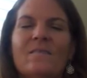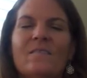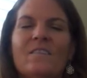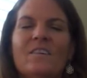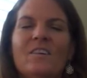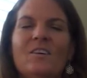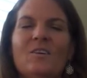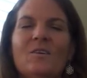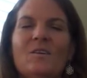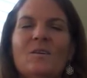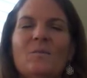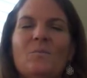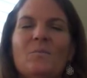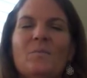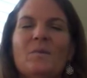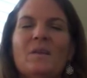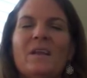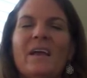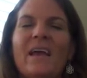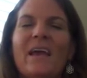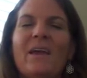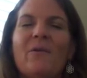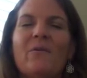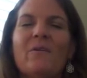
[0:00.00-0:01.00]
So you could
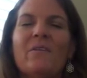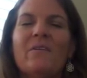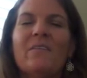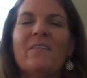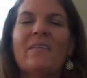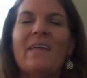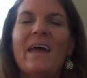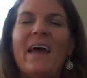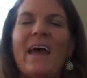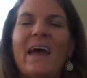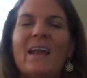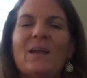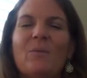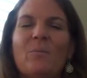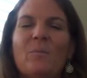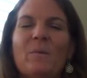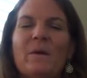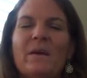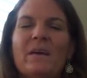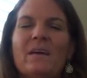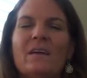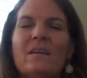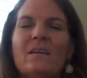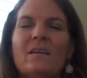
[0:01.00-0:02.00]
play with that a
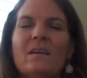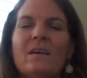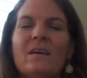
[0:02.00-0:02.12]
bit.